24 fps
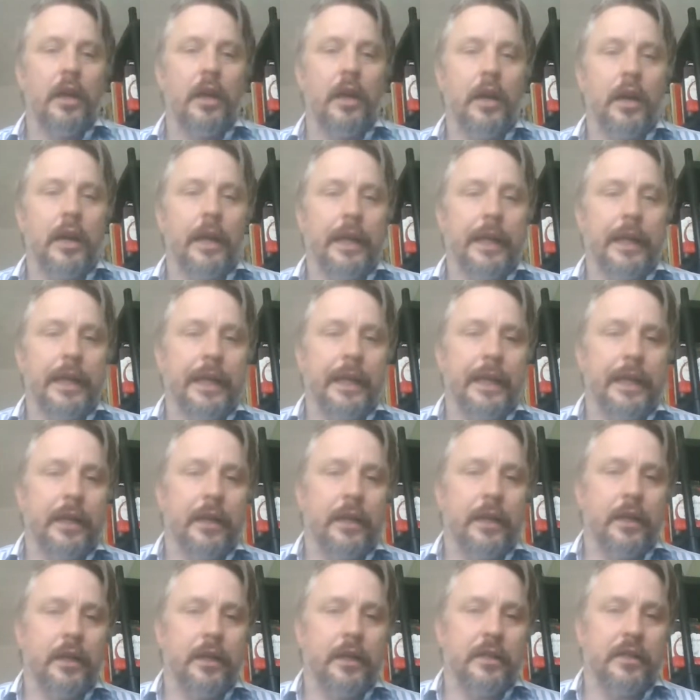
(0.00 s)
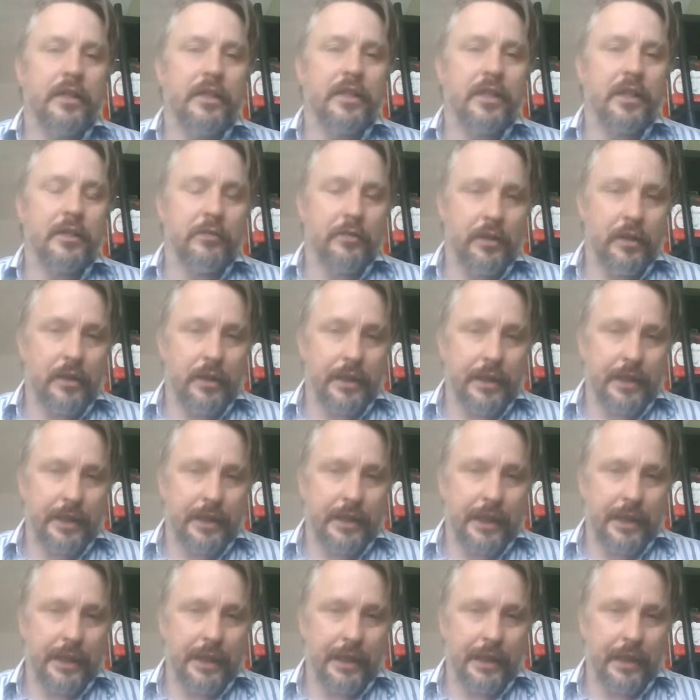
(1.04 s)
I don't like
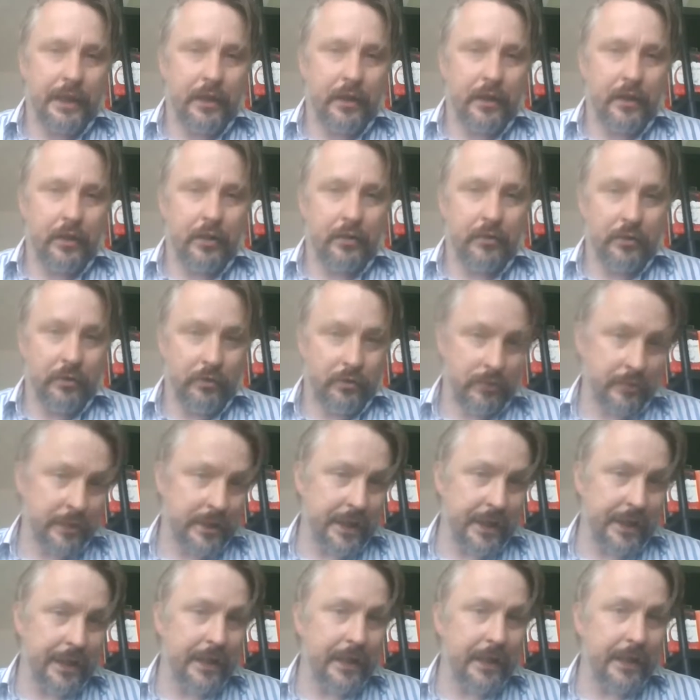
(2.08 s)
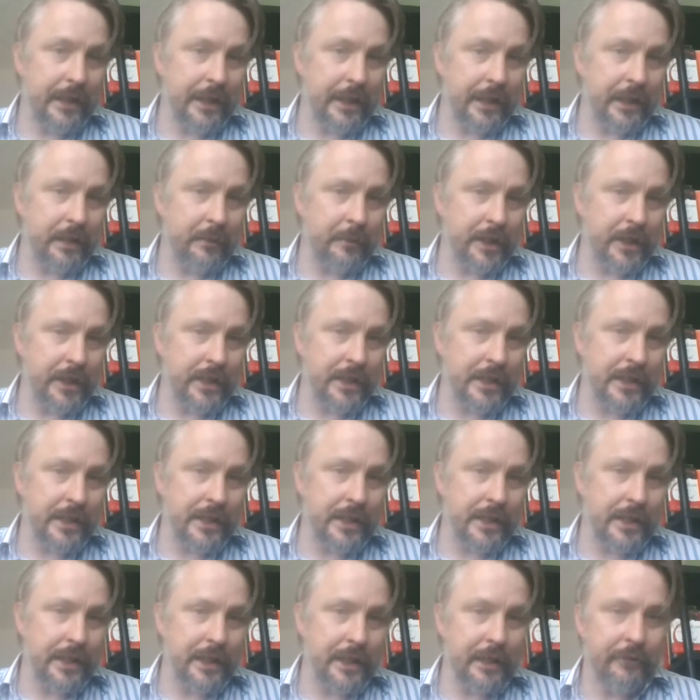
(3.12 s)
the occultic
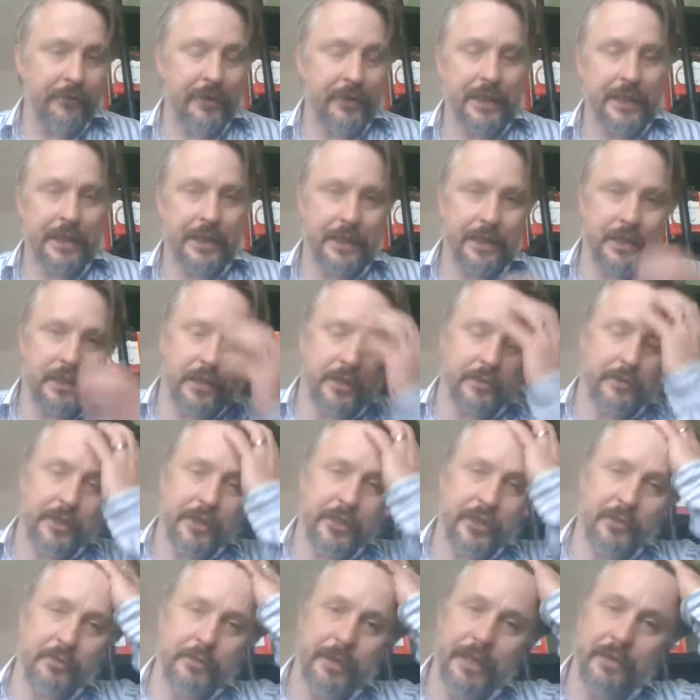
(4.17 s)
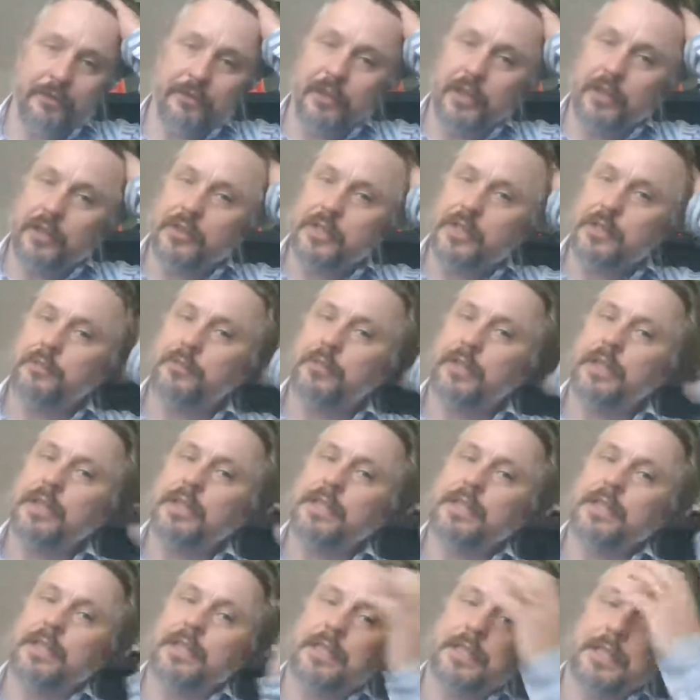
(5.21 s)
elements in Live and Let Die, which should be a no
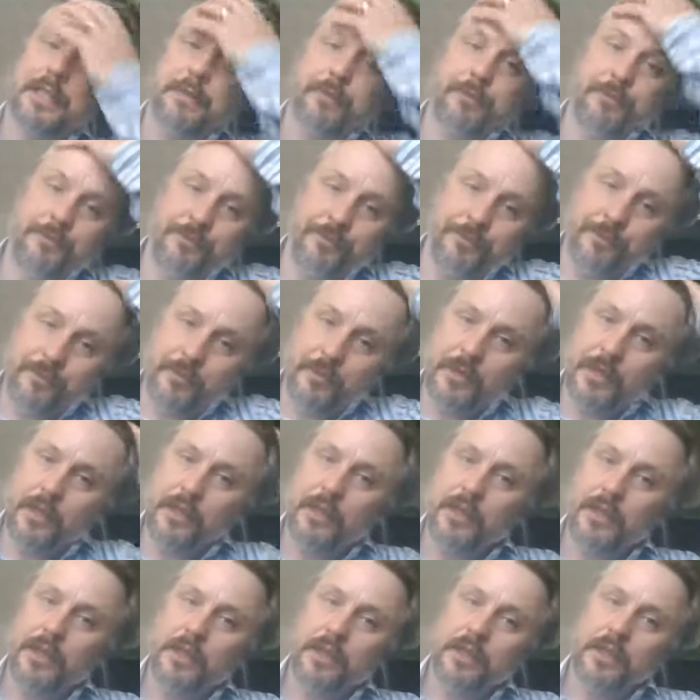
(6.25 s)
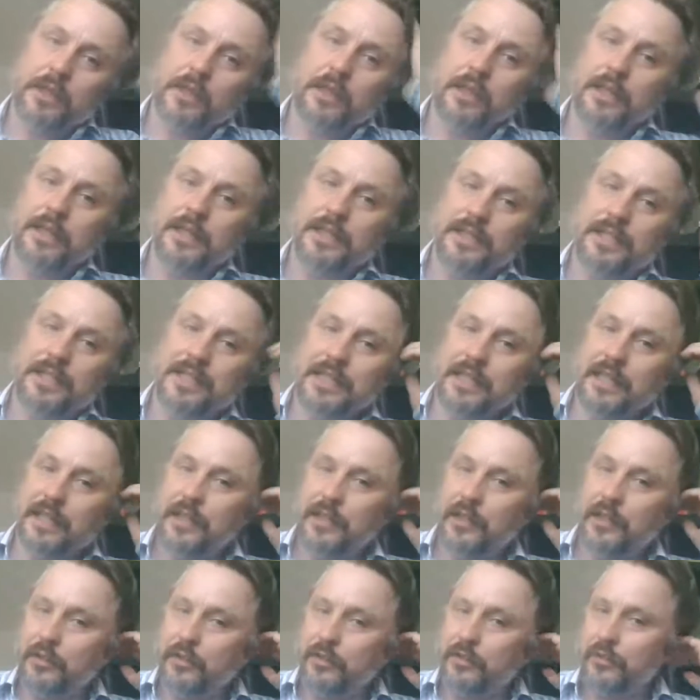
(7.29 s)
surprise to some.
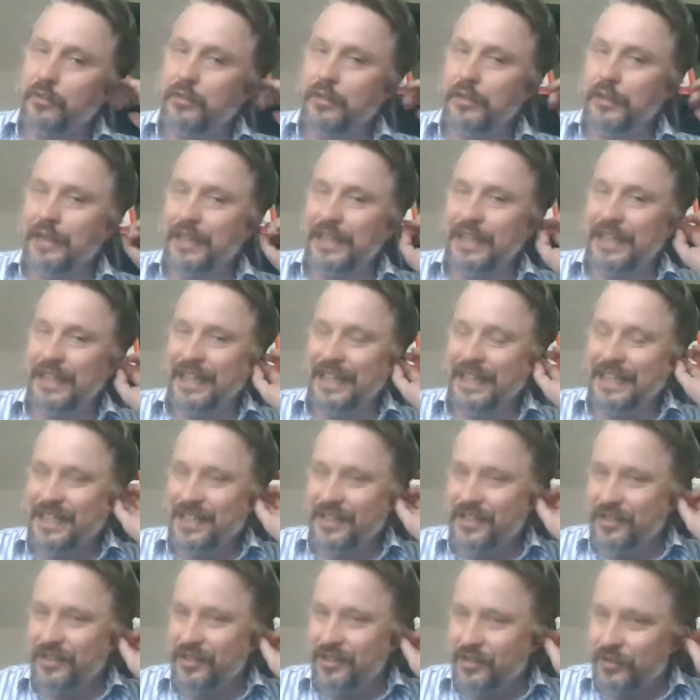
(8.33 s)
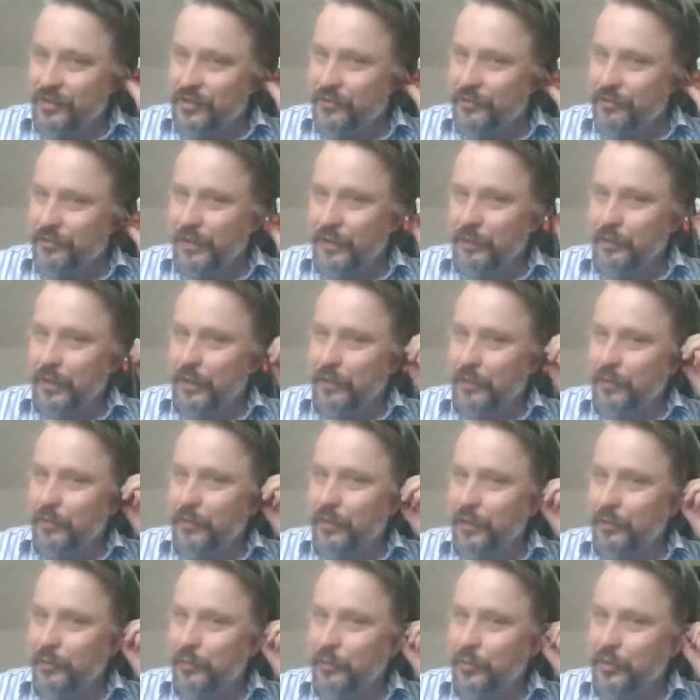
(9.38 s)
So it's not a film
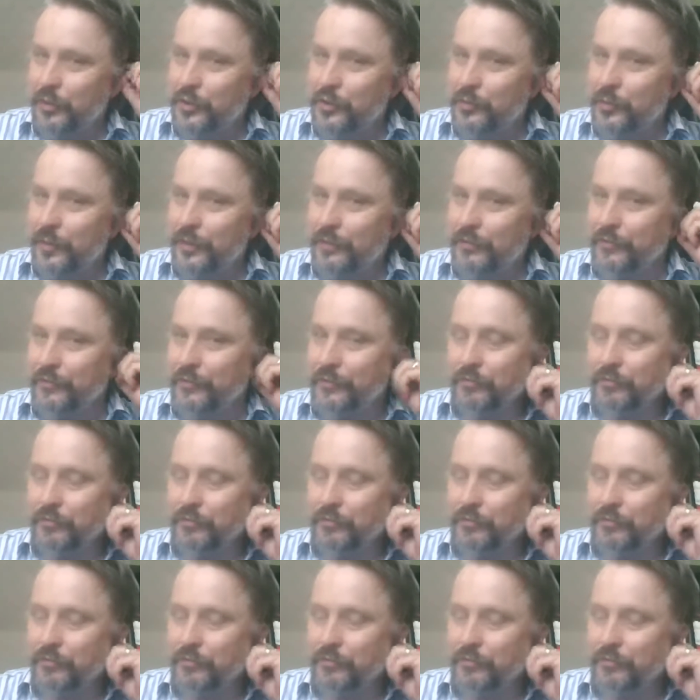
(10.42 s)
I watch with